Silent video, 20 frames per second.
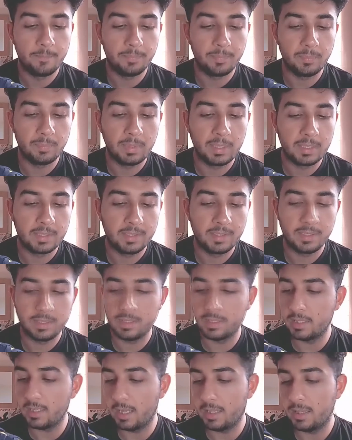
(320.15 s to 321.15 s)
But
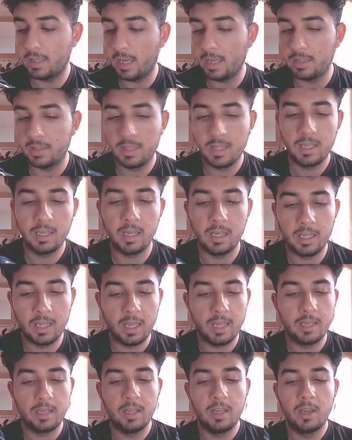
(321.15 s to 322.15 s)
I think,
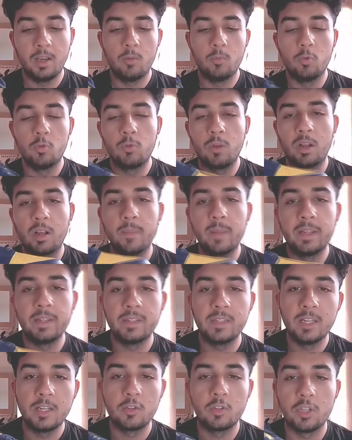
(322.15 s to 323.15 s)
again, would recommend
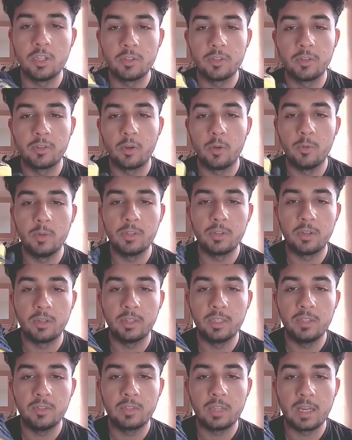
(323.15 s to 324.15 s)
sneaker shields as always on
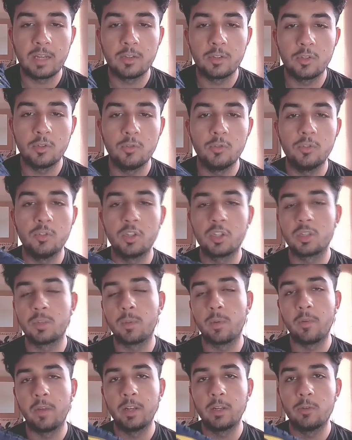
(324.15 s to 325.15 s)
these kind of shoes, just to
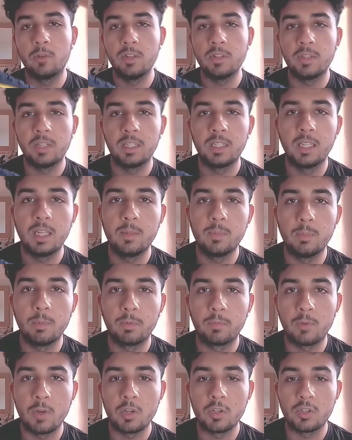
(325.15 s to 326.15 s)
prevent creasing and keep them
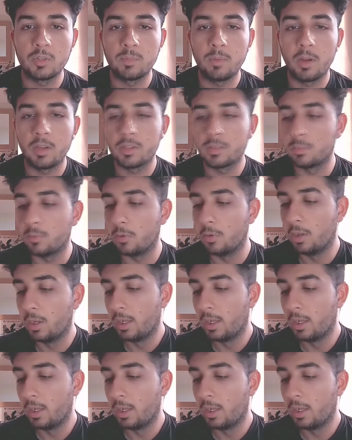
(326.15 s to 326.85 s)
as fresh as possible.